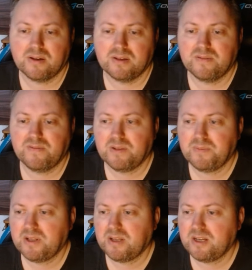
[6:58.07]

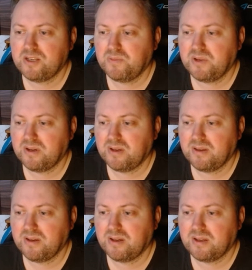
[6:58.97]
development edge, but I
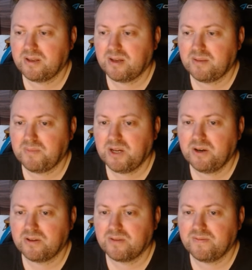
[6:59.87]
think it can be gone